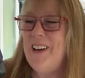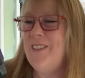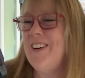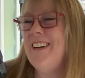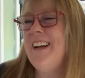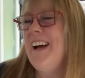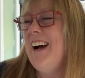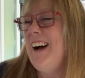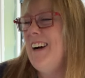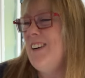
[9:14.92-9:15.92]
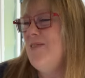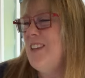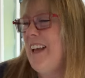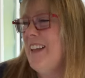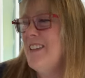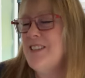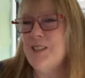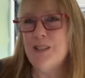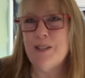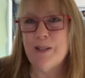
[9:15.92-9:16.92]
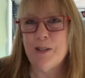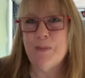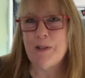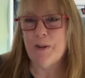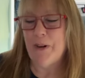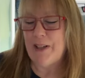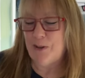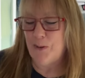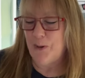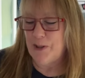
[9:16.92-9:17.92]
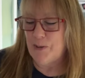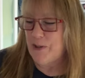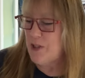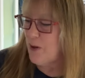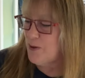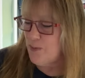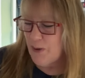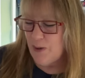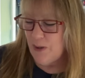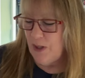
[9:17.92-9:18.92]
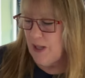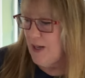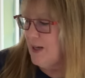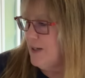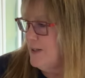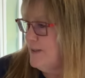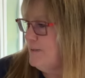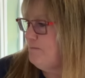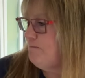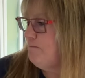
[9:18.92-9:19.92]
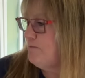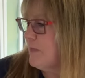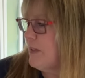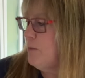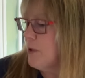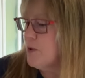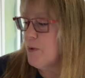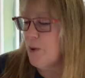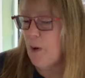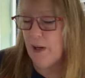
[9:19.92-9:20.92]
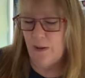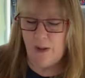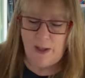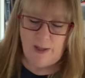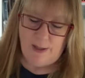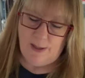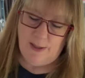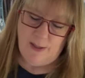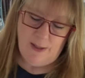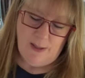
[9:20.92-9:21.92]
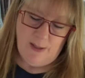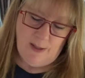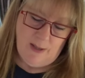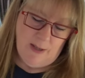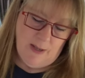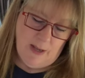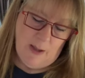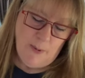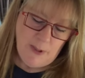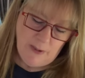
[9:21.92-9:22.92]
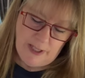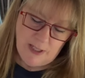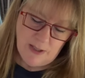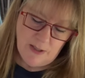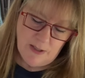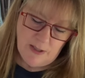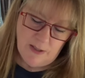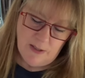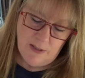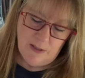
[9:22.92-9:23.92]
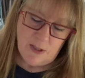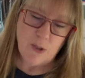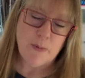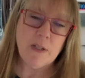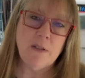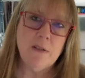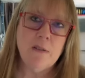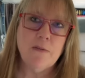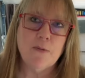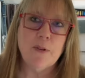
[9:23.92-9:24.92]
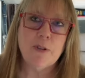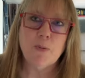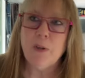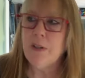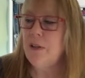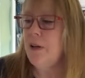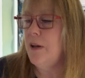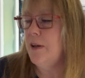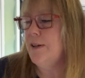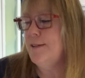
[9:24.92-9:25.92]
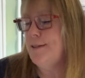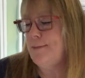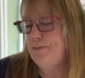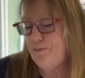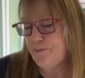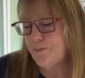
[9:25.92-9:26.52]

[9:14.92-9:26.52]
anyway, uh, but yeah, this is this has been a great tool. It's rechargeable um, and it works really well. Uh, I'll put a link to the in the description for this one. Um,